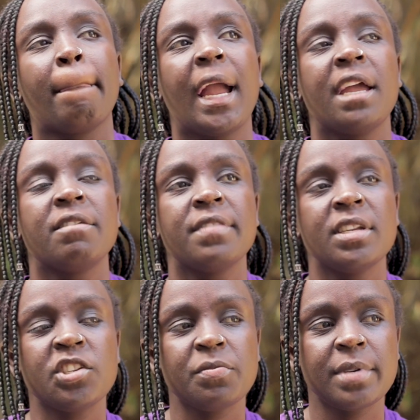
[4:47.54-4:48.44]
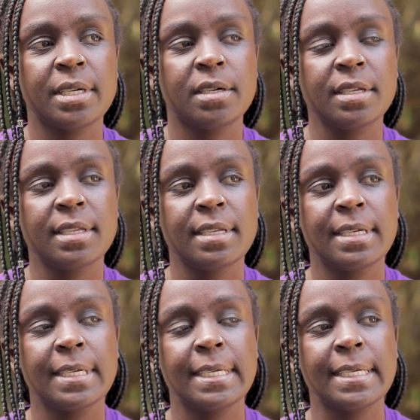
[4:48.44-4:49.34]
I finished my course,
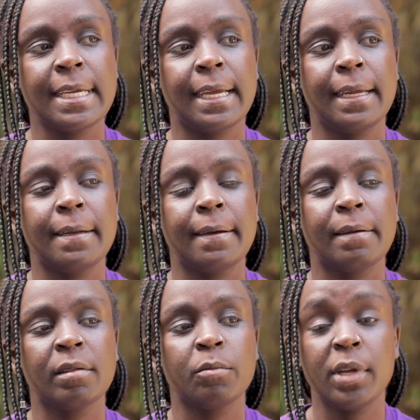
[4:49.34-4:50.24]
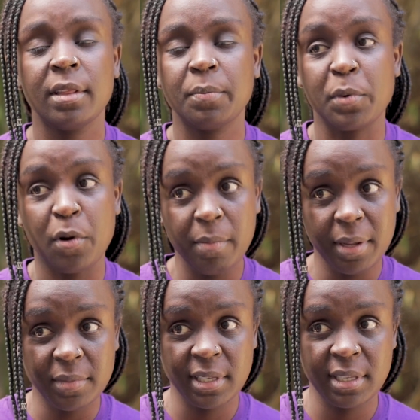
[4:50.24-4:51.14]
and with
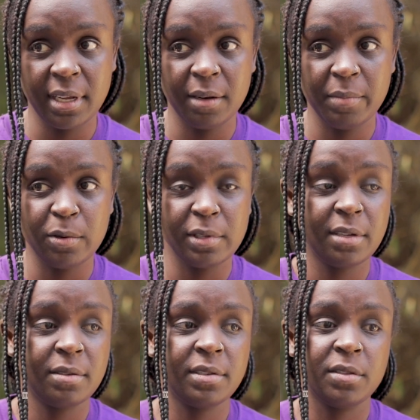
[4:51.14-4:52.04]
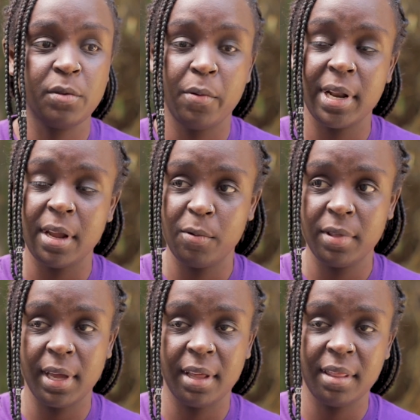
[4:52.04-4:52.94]
problems still, because there was no one
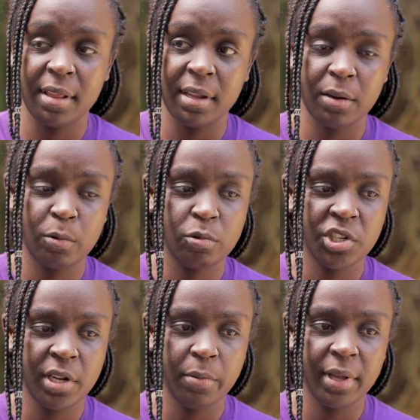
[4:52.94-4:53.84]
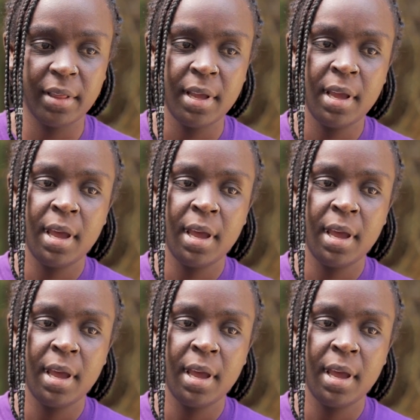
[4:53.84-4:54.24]
out there that I could share with